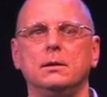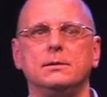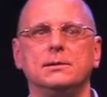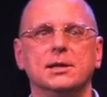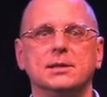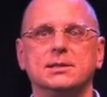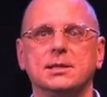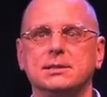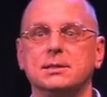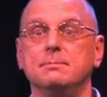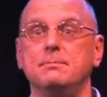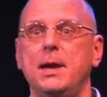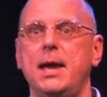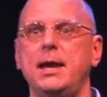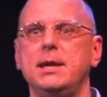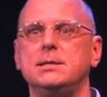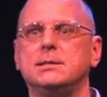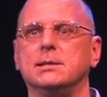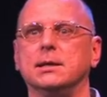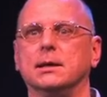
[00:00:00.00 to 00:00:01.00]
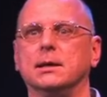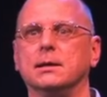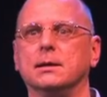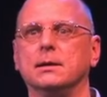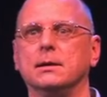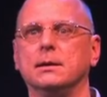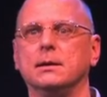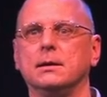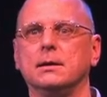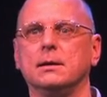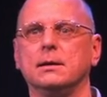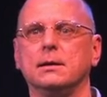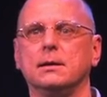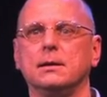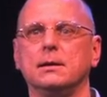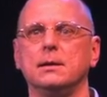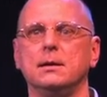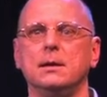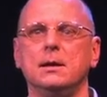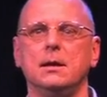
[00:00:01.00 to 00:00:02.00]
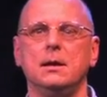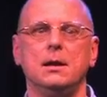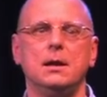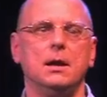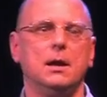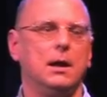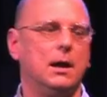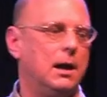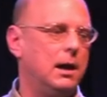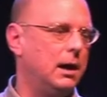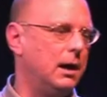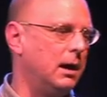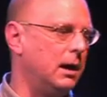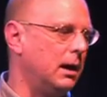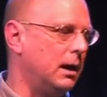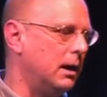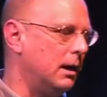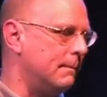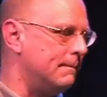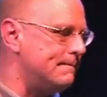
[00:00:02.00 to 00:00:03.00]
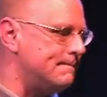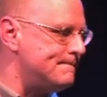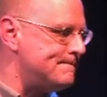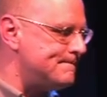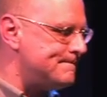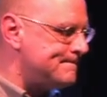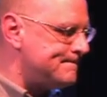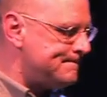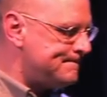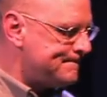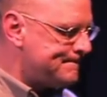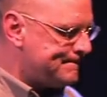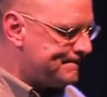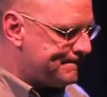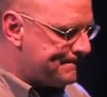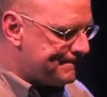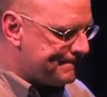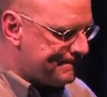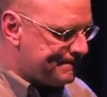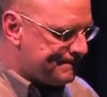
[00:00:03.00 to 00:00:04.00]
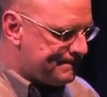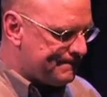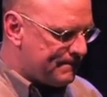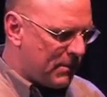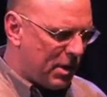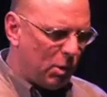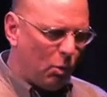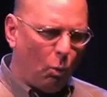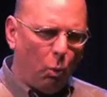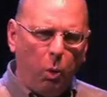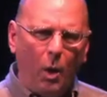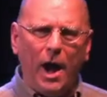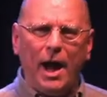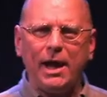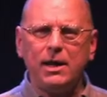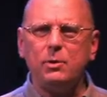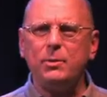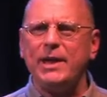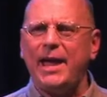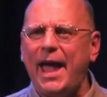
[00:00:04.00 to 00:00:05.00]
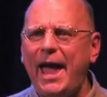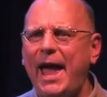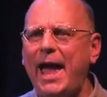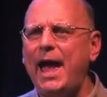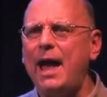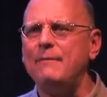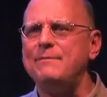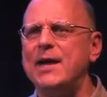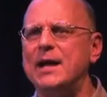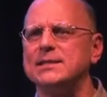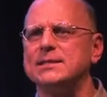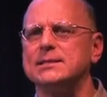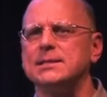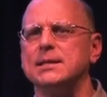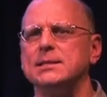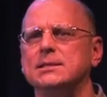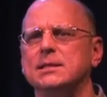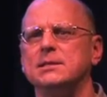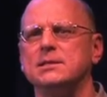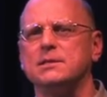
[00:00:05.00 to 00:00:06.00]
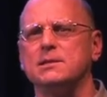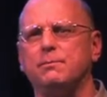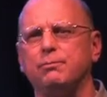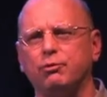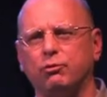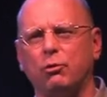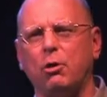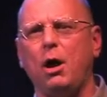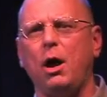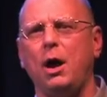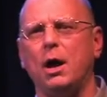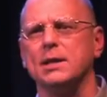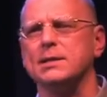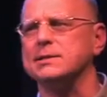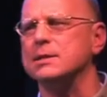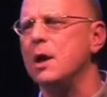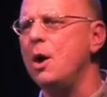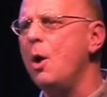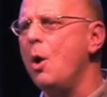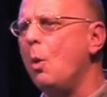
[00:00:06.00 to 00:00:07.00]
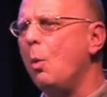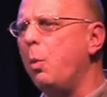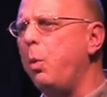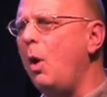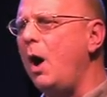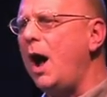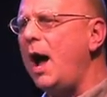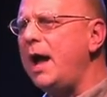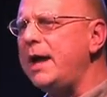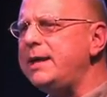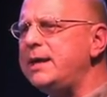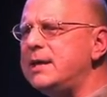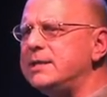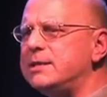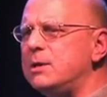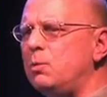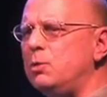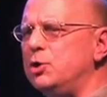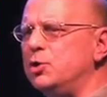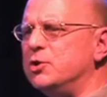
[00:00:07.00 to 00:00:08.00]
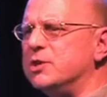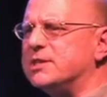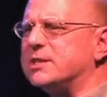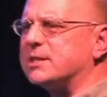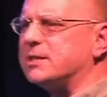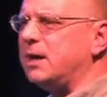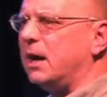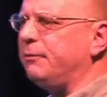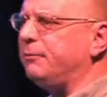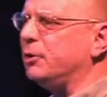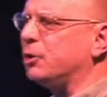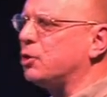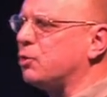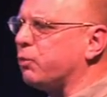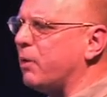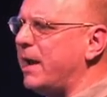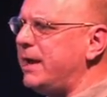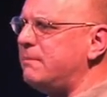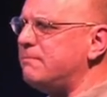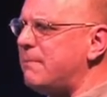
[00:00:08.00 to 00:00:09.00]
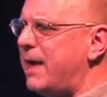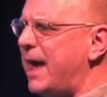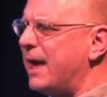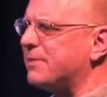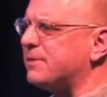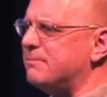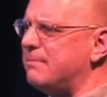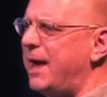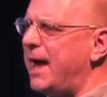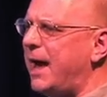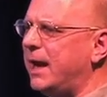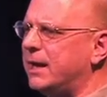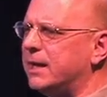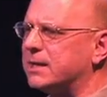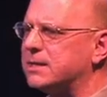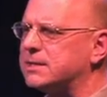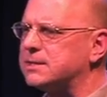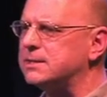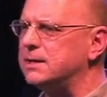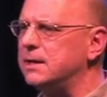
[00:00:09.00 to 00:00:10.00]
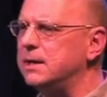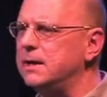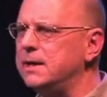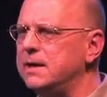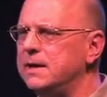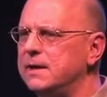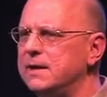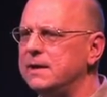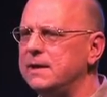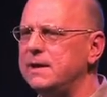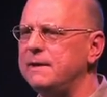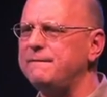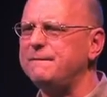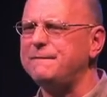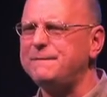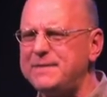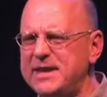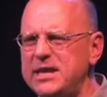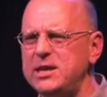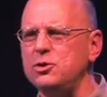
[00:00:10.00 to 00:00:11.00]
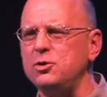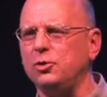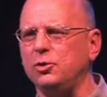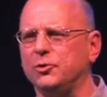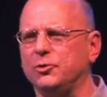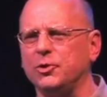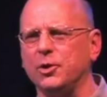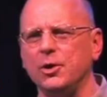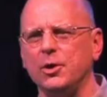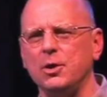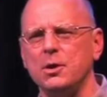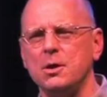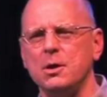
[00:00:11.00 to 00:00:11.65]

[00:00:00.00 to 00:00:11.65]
this is amazing. Um, why do we have that sense of surprise? Why is it when you discover great mathematics, it feels